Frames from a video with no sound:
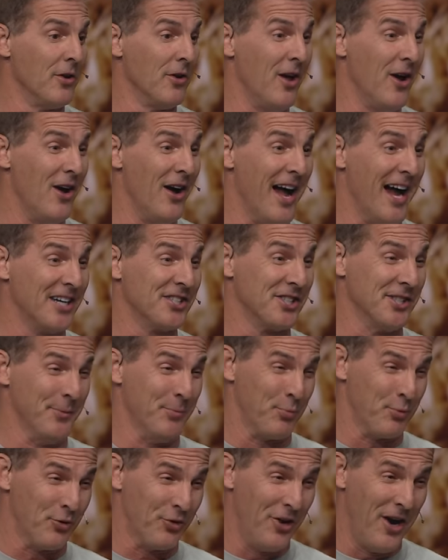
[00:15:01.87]
in law, actually
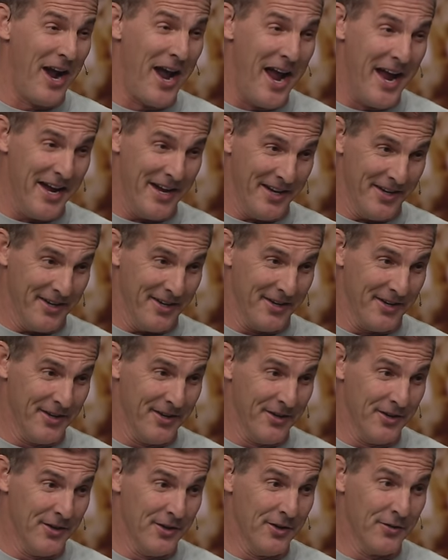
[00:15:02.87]
prayed
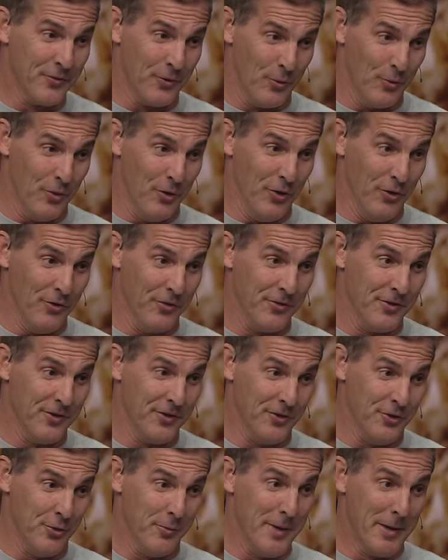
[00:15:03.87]
for Ruth.
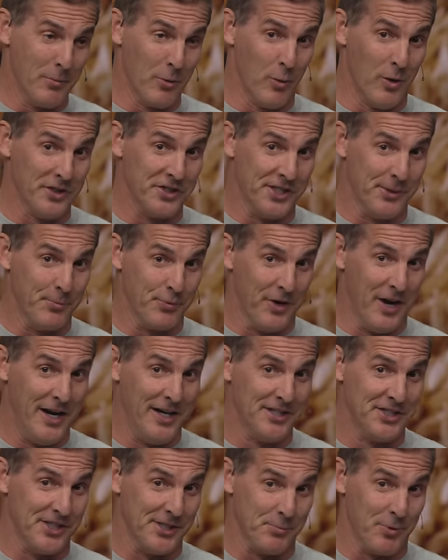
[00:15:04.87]
Do you remember what she
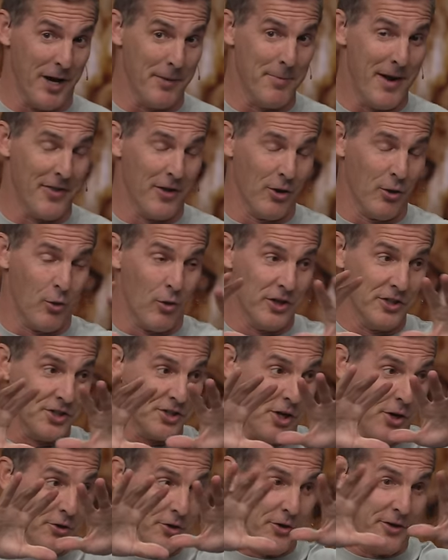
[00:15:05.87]
prayed? She prayed, May the Lord
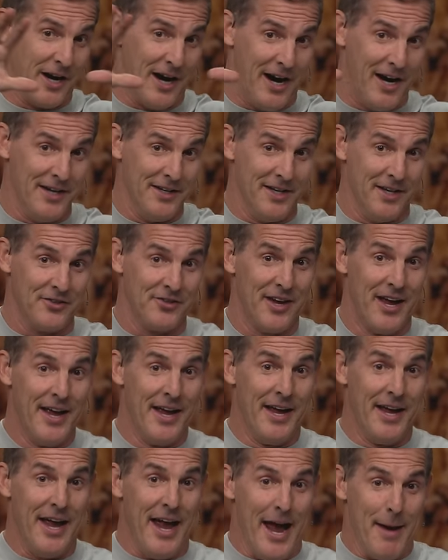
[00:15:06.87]
show you kindness
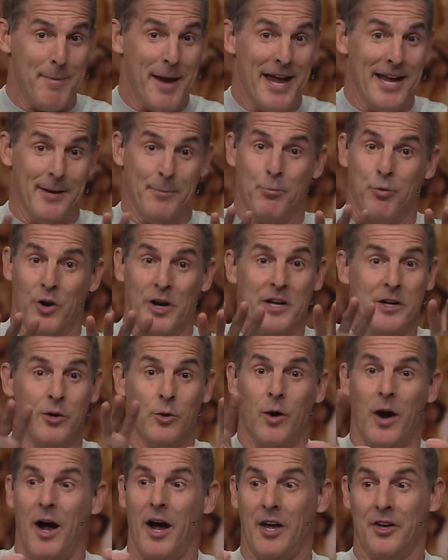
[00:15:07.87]
and may he bring
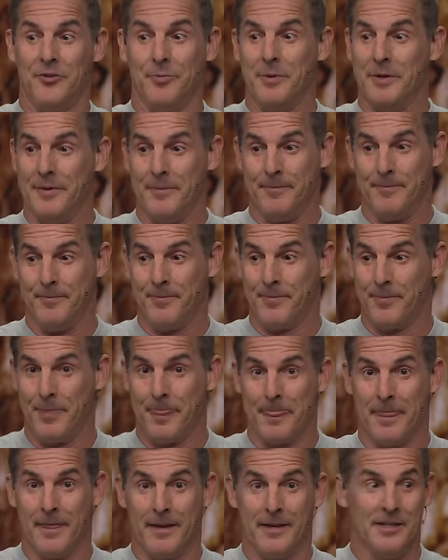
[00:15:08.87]
you a husband.
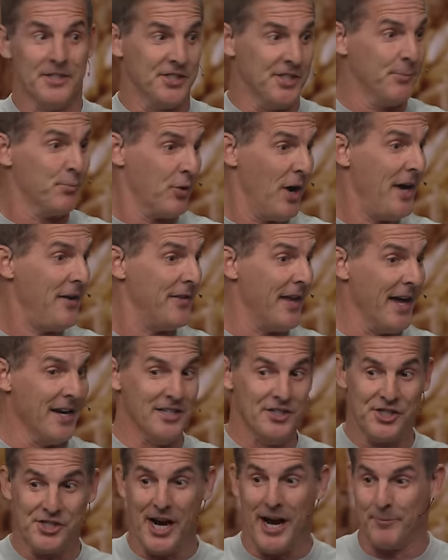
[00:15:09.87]
She prayed that
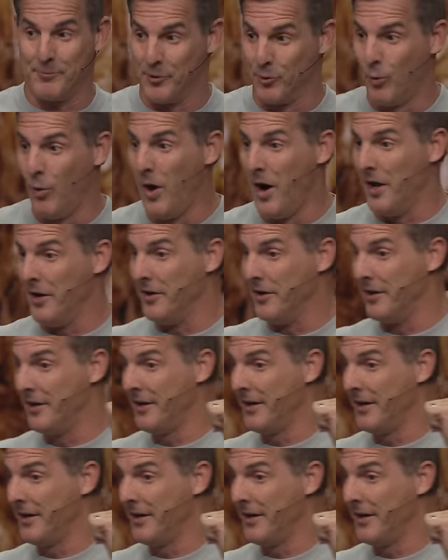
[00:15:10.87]
in chapter one.